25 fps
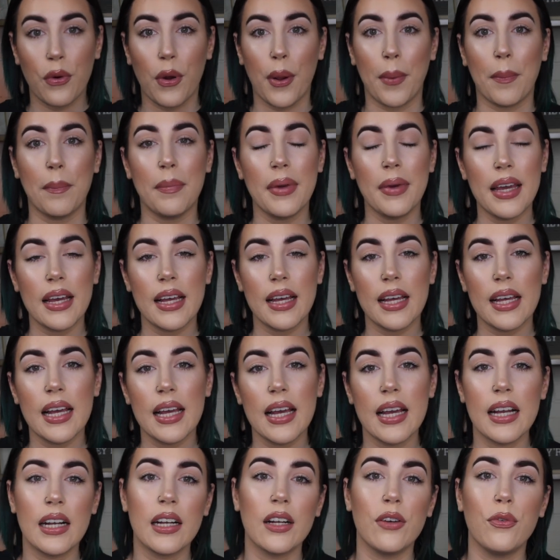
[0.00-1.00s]
for being
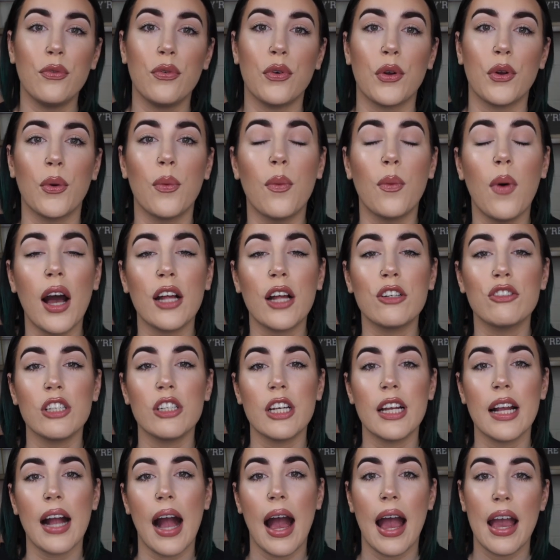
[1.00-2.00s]
here, for
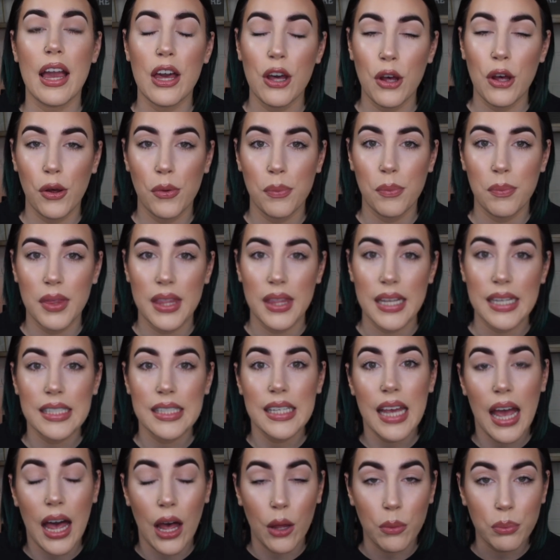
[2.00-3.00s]
watching. I hope
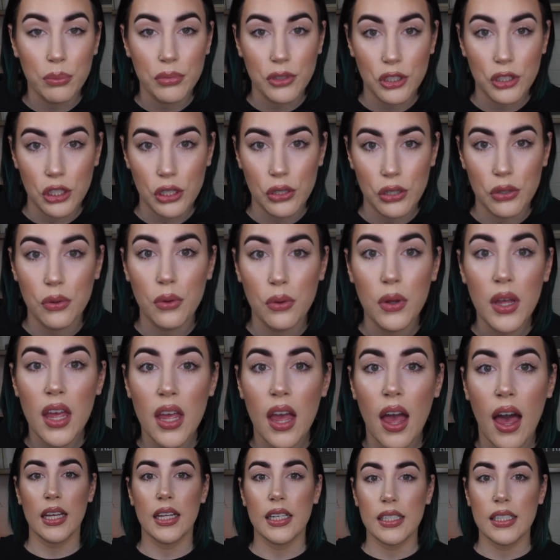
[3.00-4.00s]
this helped you
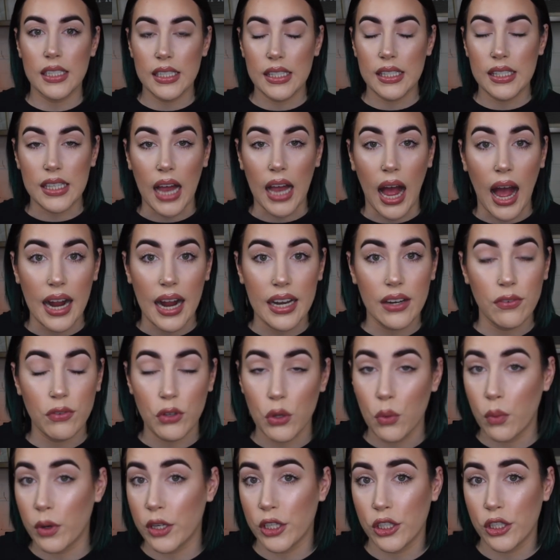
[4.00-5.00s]
decide
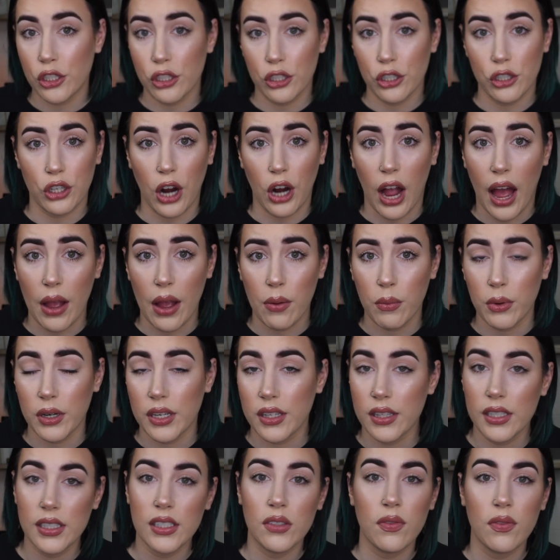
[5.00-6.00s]
if you wanted to try one
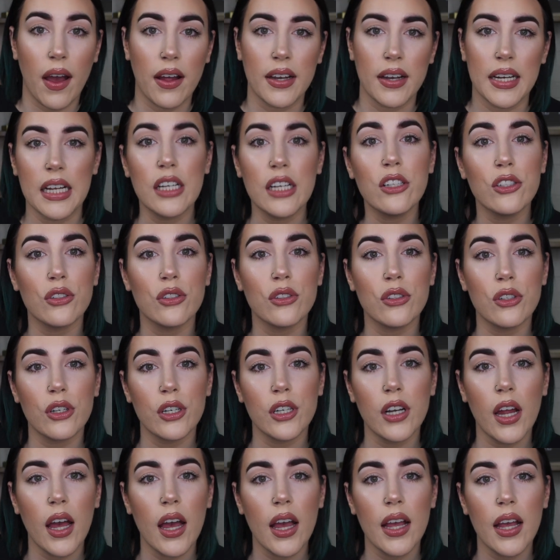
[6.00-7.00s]
of these foundations
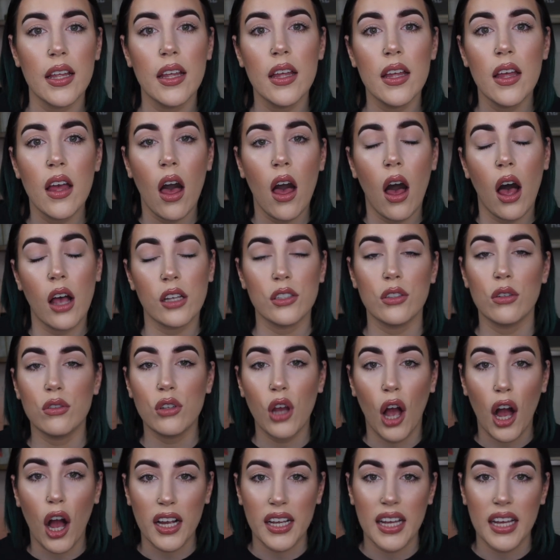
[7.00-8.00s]
or not. Also
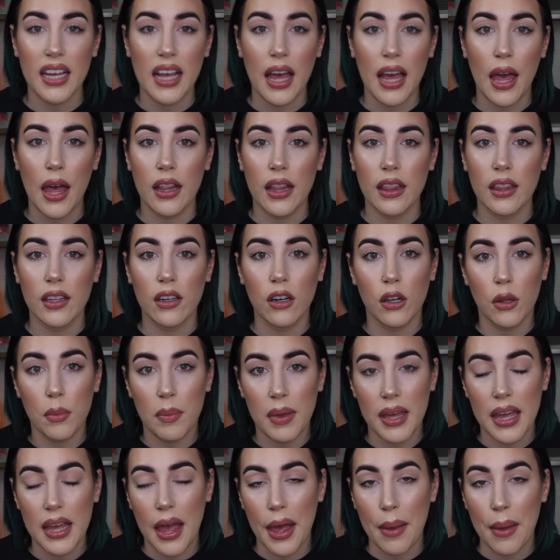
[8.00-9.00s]
talking a little
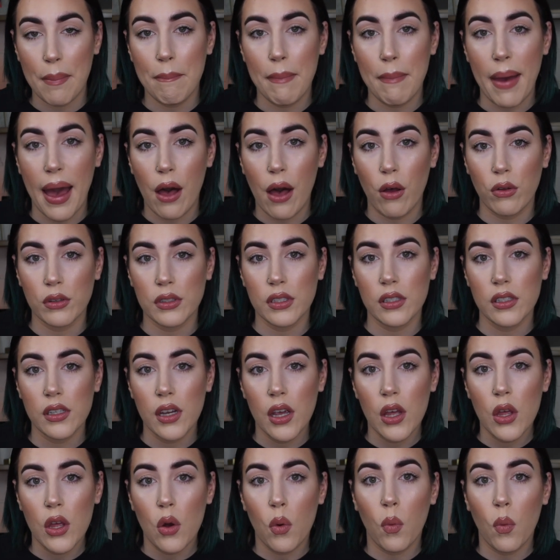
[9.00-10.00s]
bit about
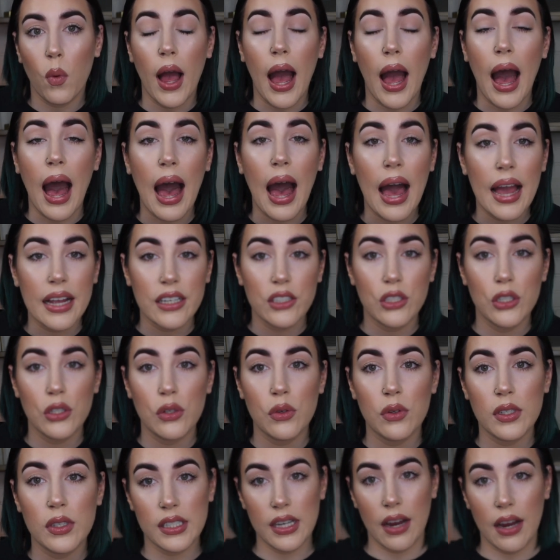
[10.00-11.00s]
what I
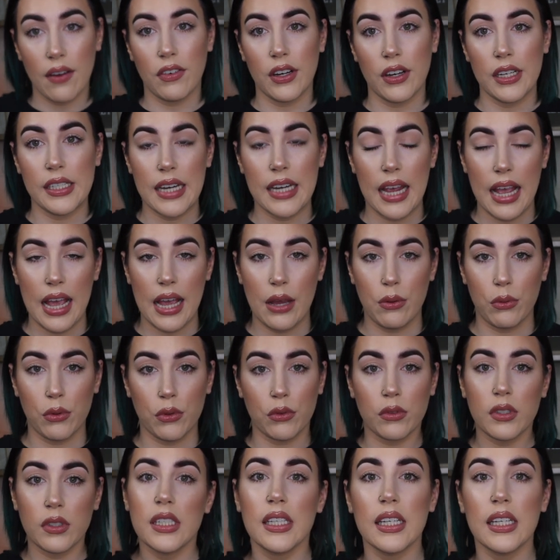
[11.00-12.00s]
do as an everyday
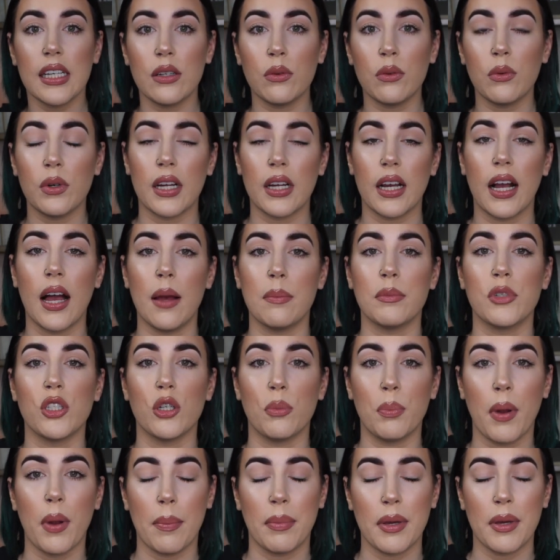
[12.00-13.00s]
routine when it comes
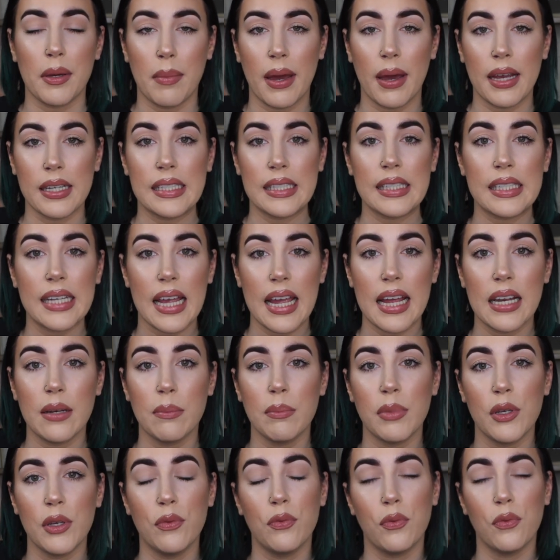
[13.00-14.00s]
to prepping my
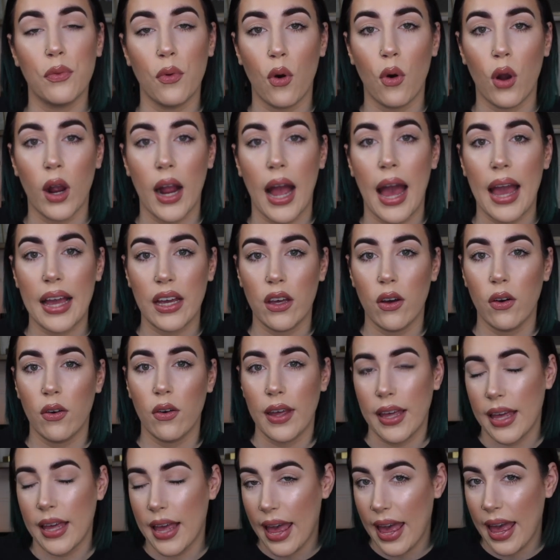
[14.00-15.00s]
skin before I go
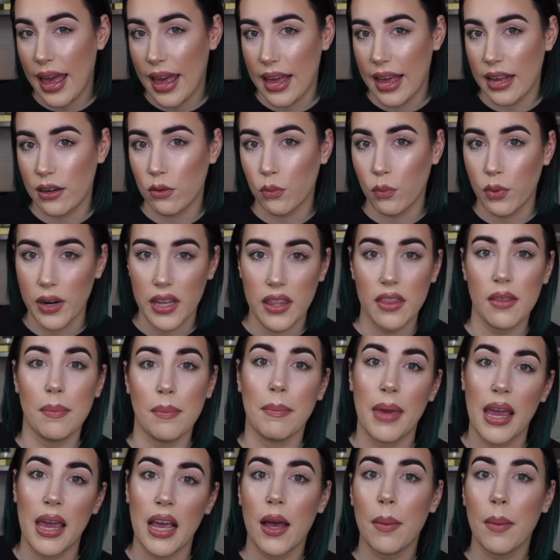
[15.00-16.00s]
ahead with
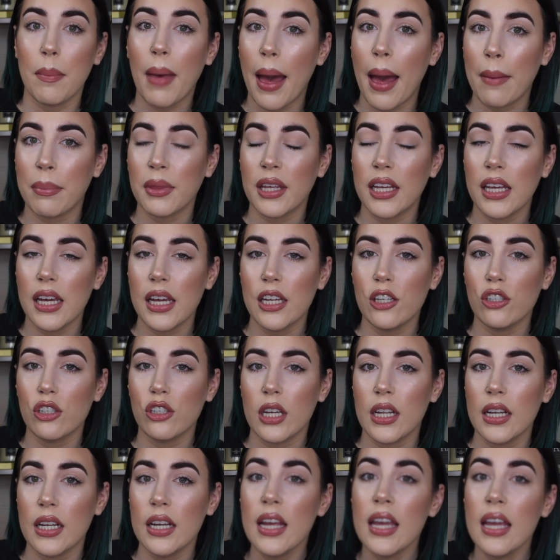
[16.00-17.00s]
makeup
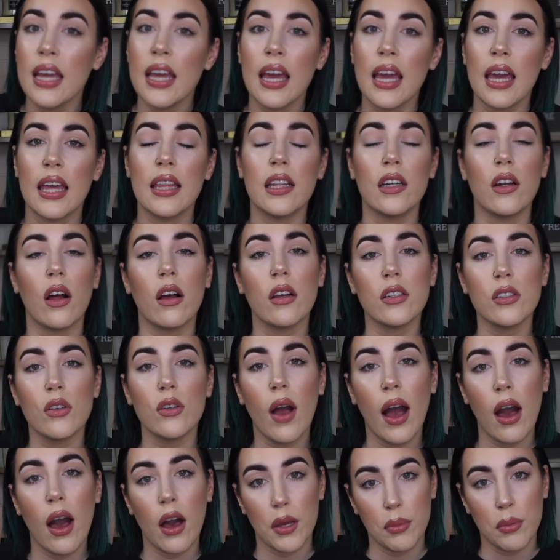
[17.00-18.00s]
application, and then
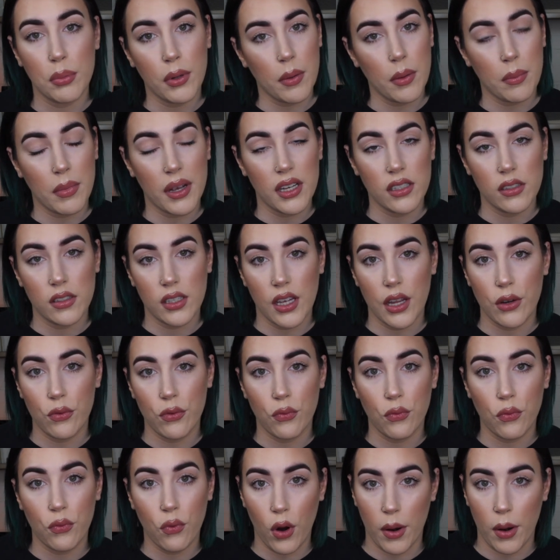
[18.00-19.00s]
also how I prep my
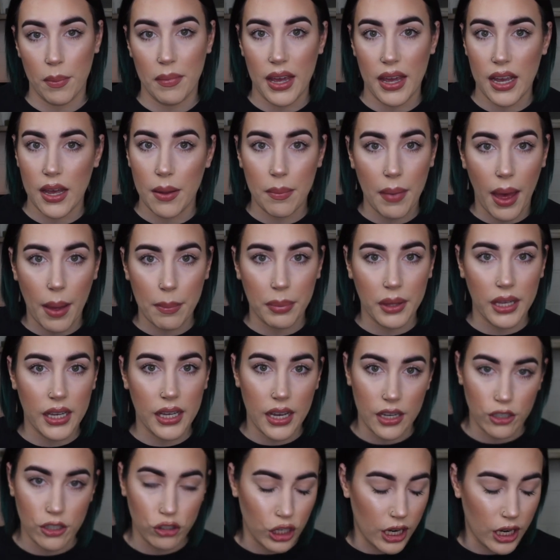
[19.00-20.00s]
skin for makeup
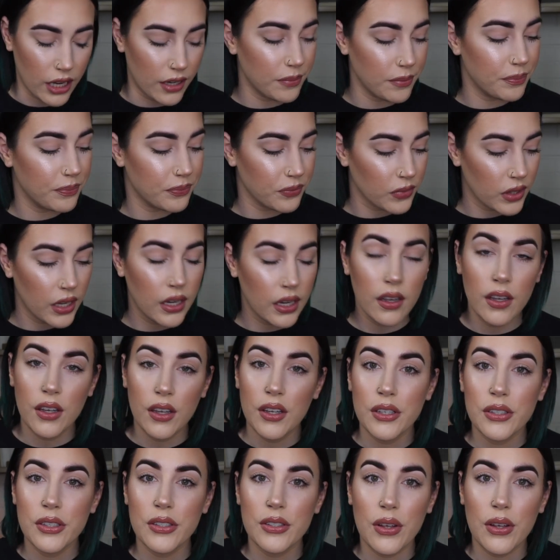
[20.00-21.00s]
application.
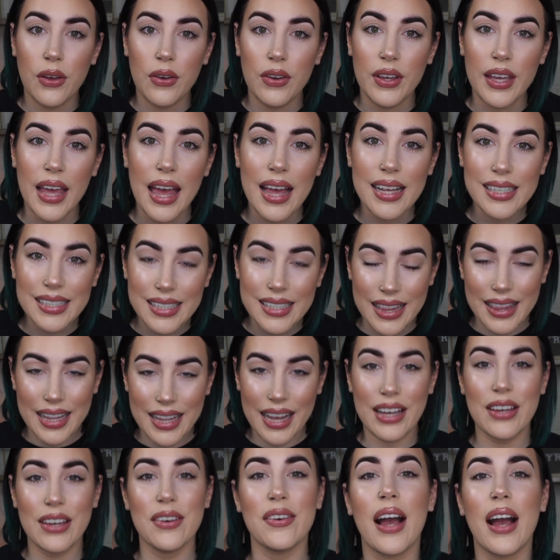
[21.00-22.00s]
So yes,
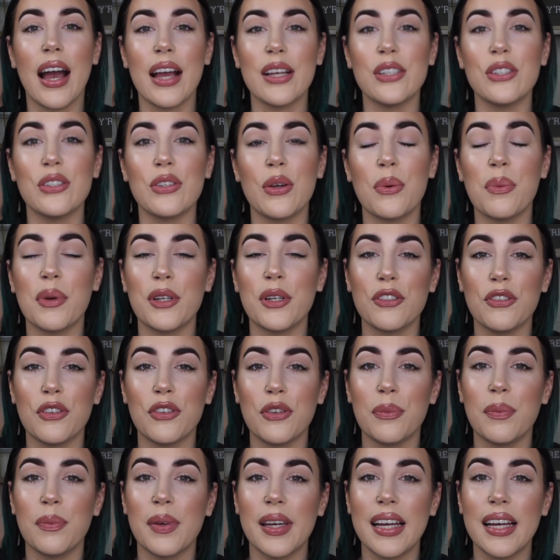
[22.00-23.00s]
thank you guys so much
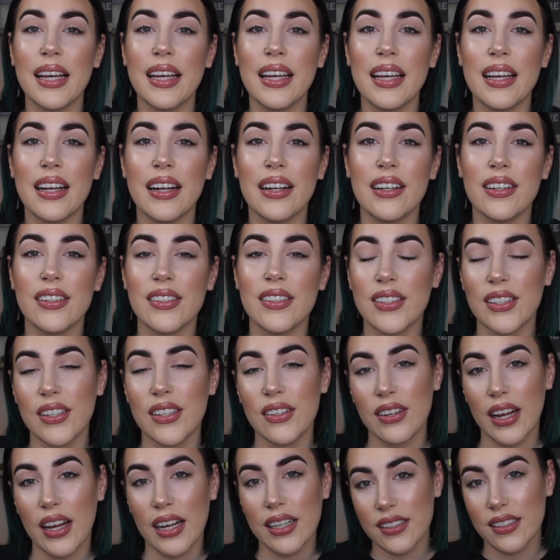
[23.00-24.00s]
for being here, and I'll
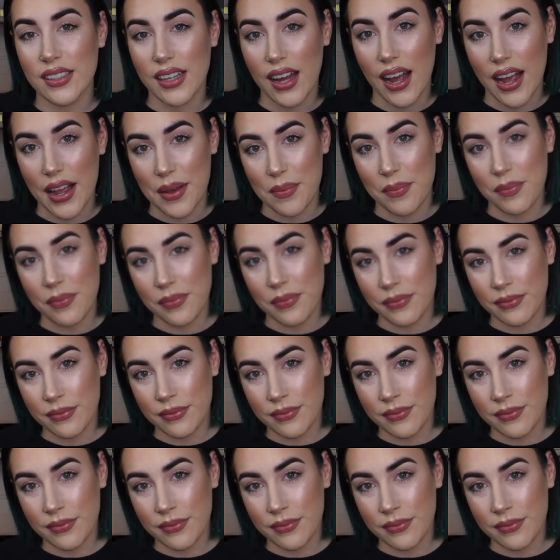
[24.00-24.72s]
see you next time.